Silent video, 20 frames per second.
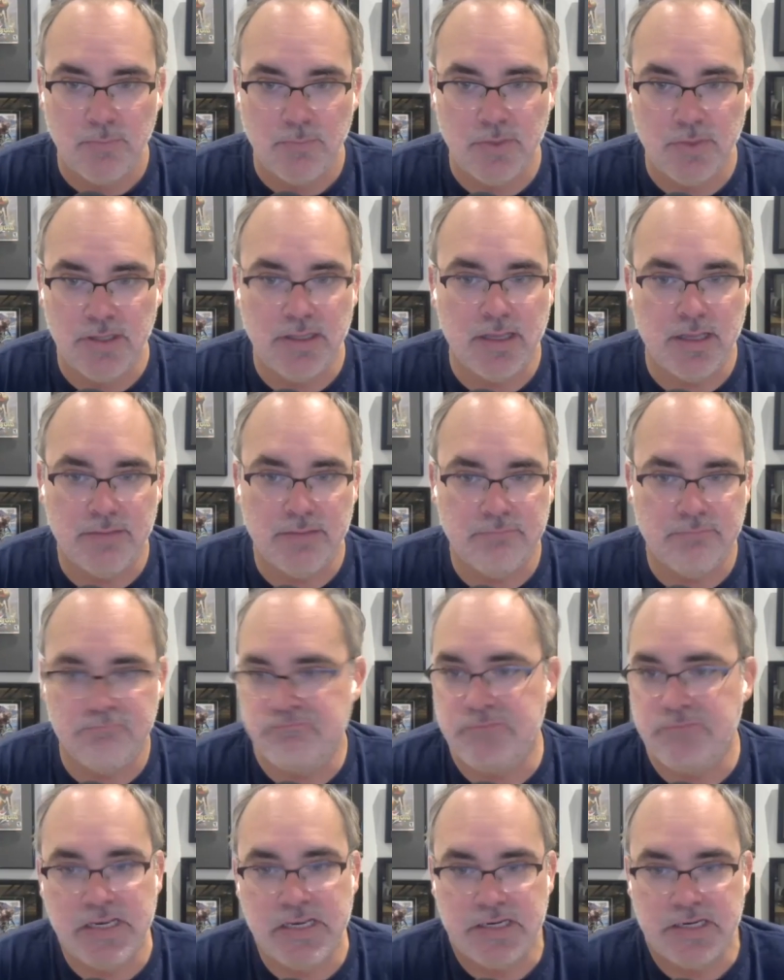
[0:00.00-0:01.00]
But yet
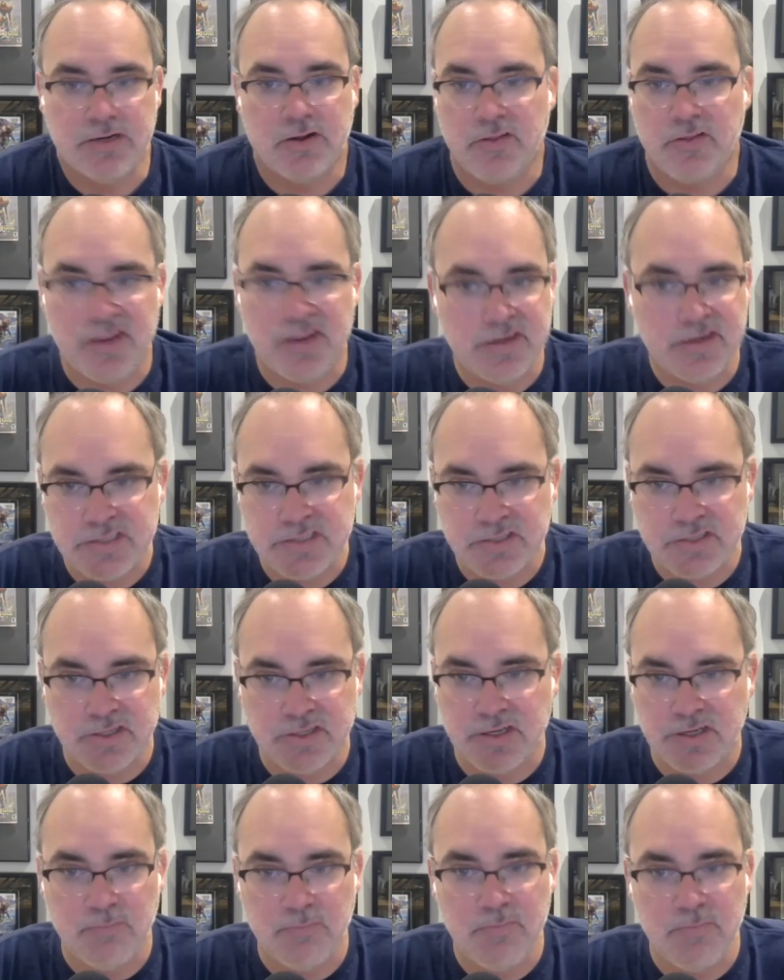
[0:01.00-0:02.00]
they did all that in such
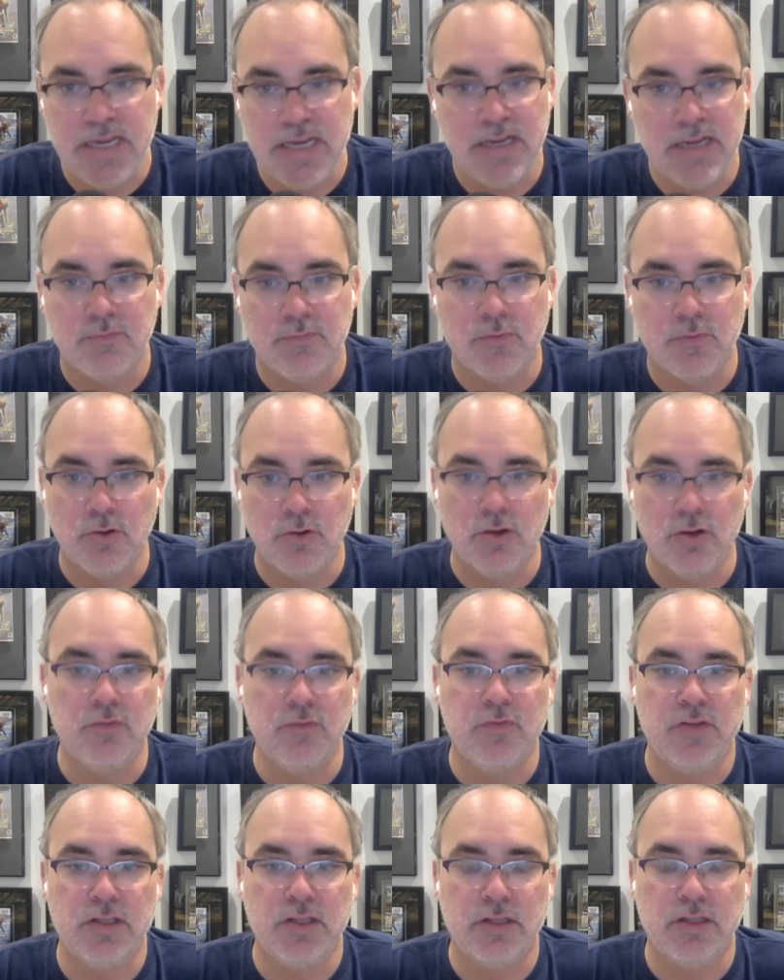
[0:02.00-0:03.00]
like a meaningful,
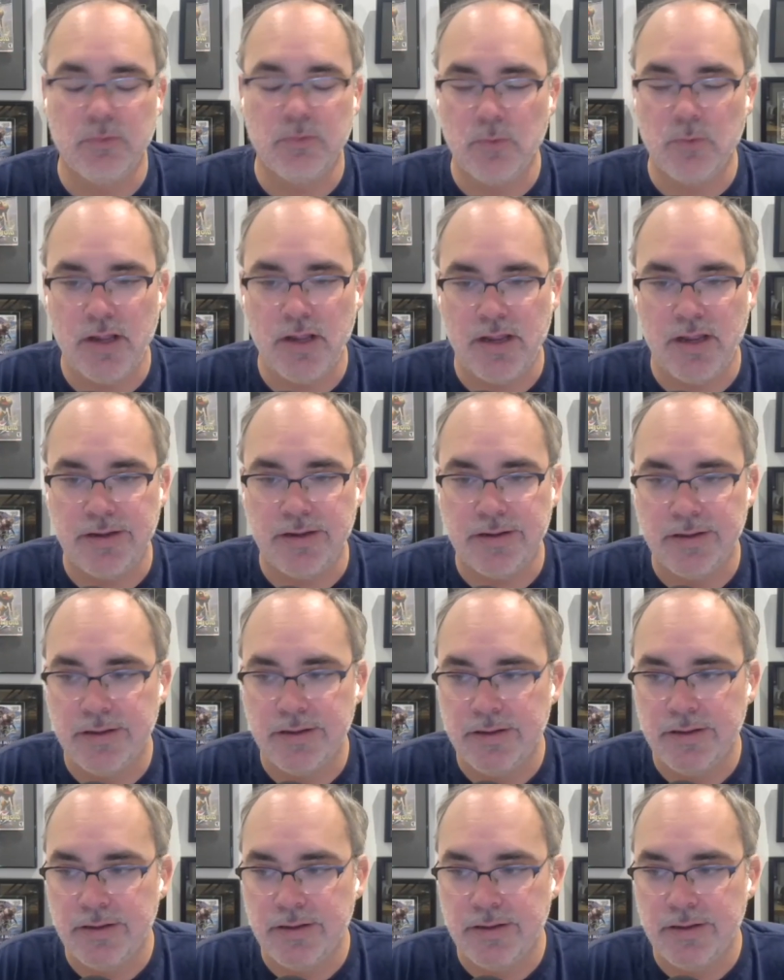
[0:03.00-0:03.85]
good feeling way.